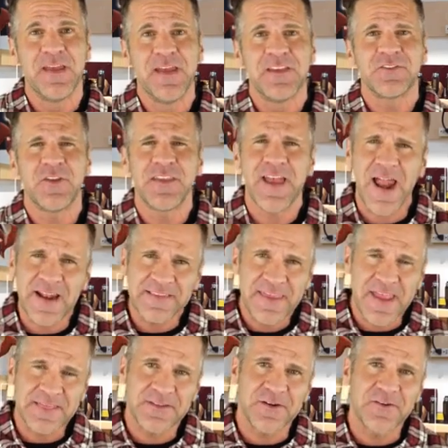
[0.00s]
So you got to
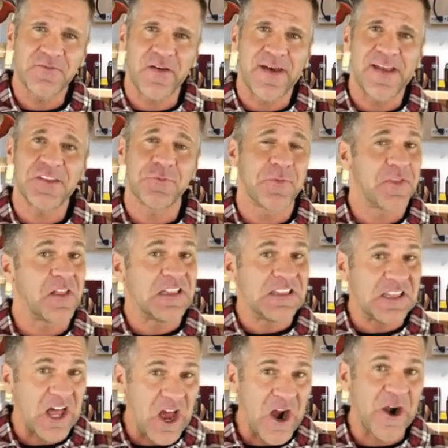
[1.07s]
take their advice with a
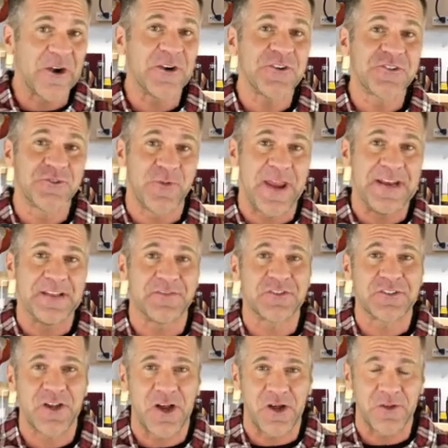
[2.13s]
large grain of
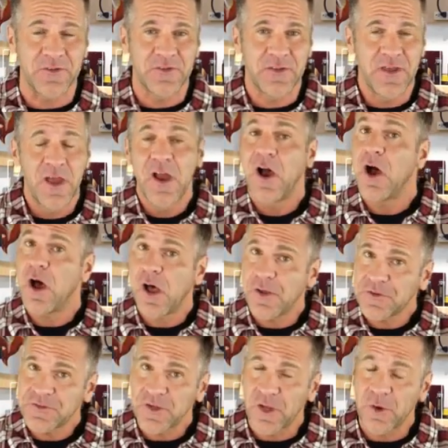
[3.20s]
salt.
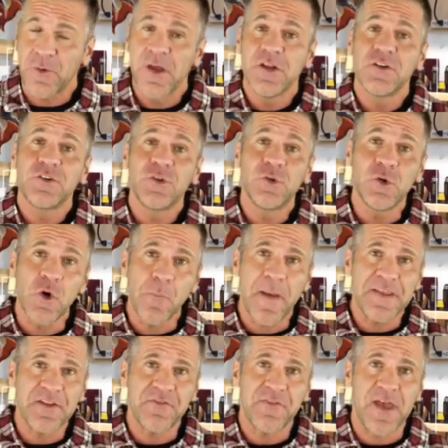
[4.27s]
Also, tool
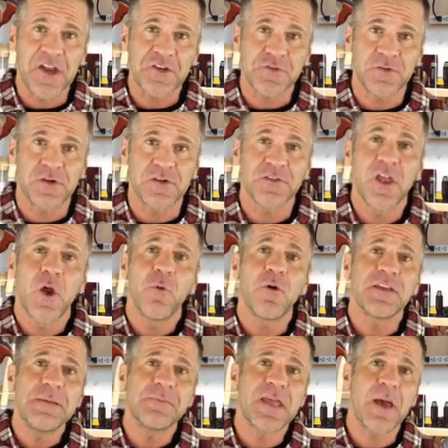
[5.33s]
manufacturers will
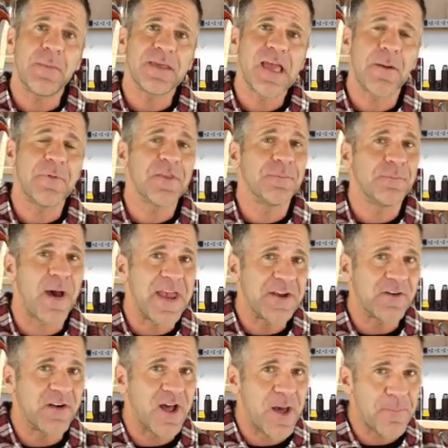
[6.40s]
keep coming up with
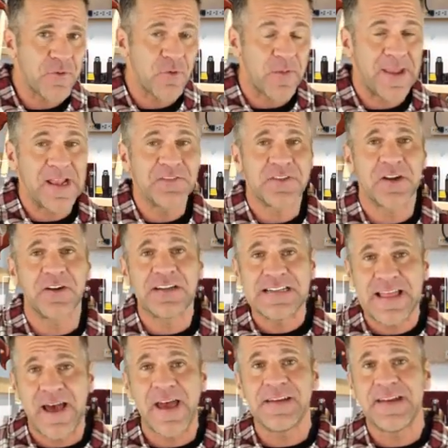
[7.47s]
minor upgrades that are
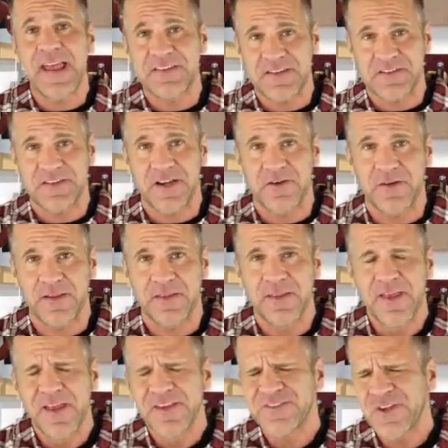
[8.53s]
not necessary.
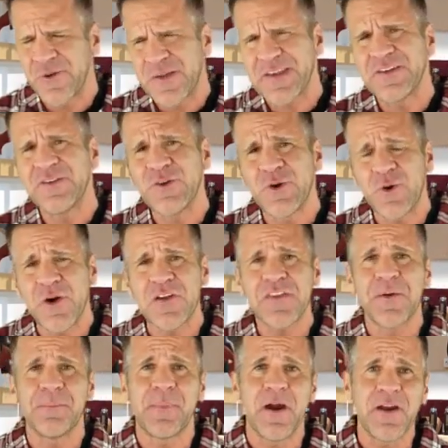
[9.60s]
So ignore
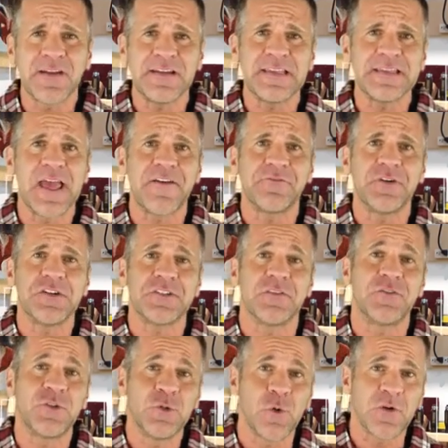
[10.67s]
the marketing efforts
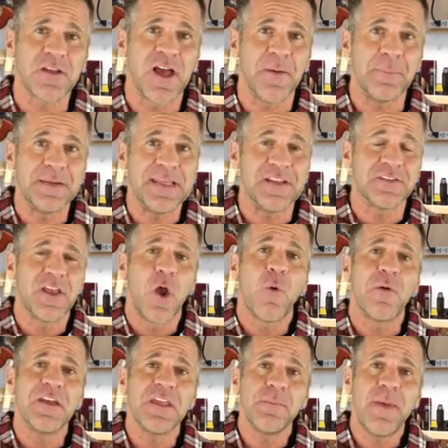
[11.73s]
of tool companies
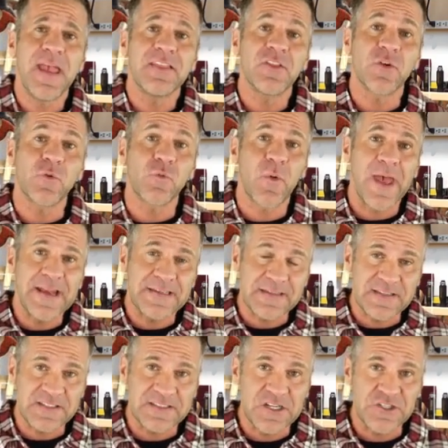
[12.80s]
while you make the right
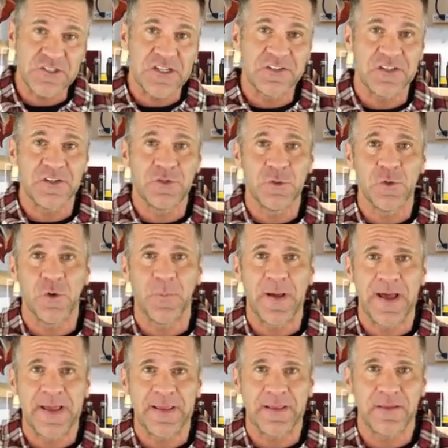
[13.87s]
decisions in tool
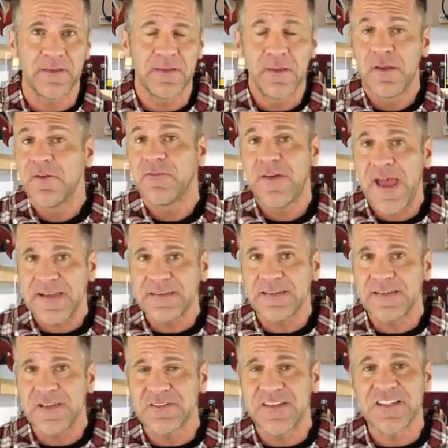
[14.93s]
buying. Fact
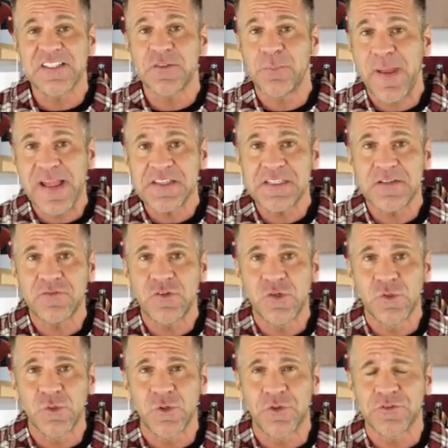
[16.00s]
is, expensive
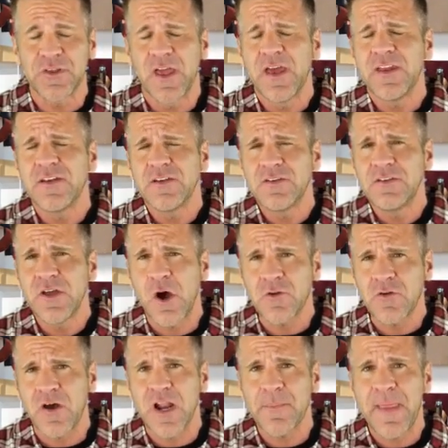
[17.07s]
tools don't
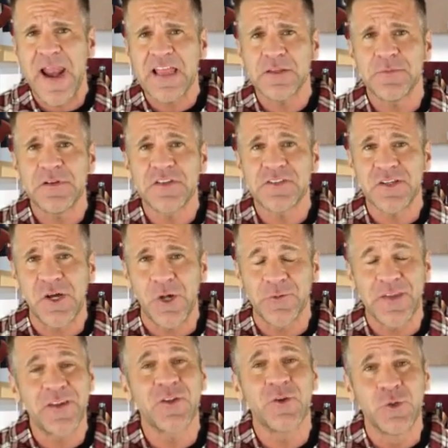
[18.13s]
automatically
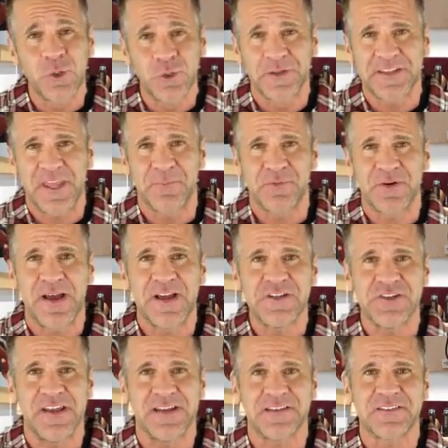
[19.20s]
result in cool-looking
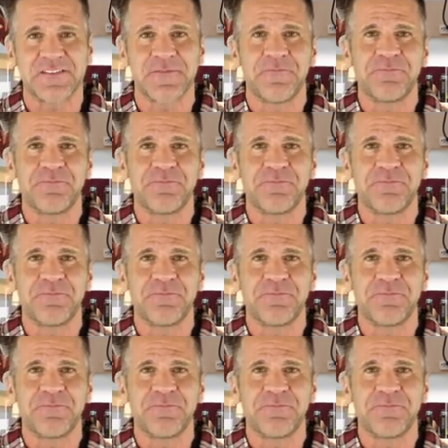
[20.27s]
projects.